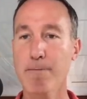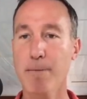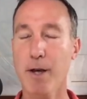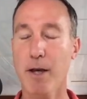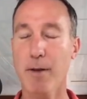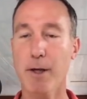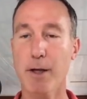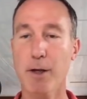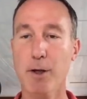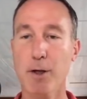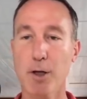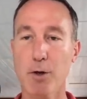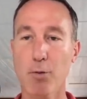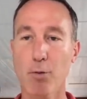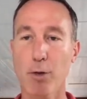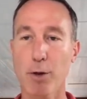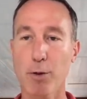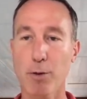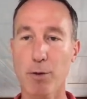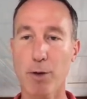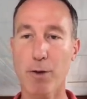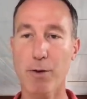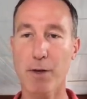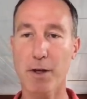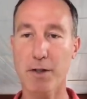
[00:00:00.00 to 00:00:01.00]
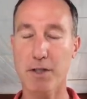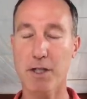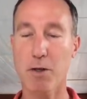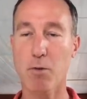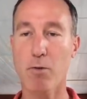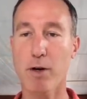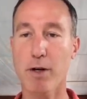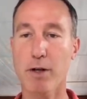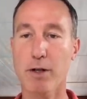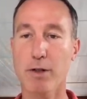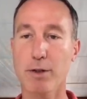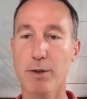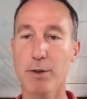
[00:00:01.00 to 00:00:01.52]
and they couldn't really do the things they
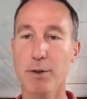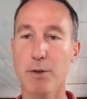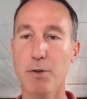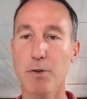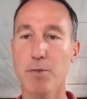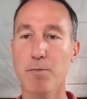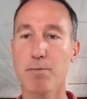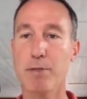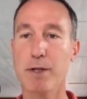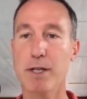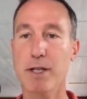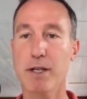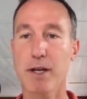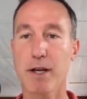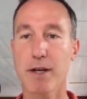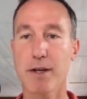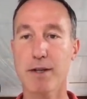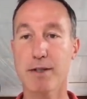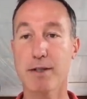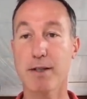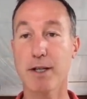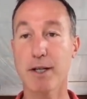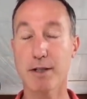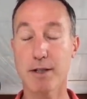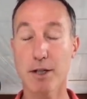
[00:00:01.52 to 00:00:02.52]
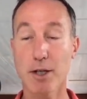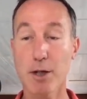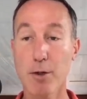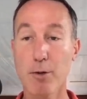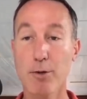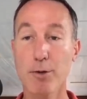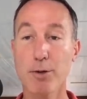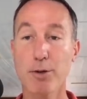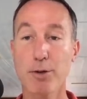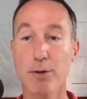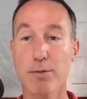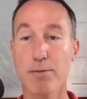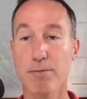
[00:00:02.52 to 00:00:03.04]
want to do because these
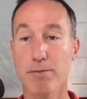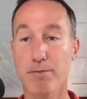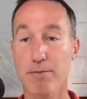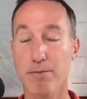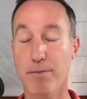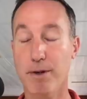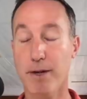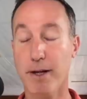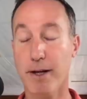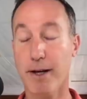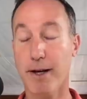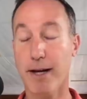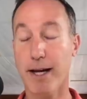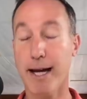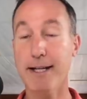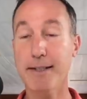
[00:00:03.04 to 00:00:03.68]
huge uh,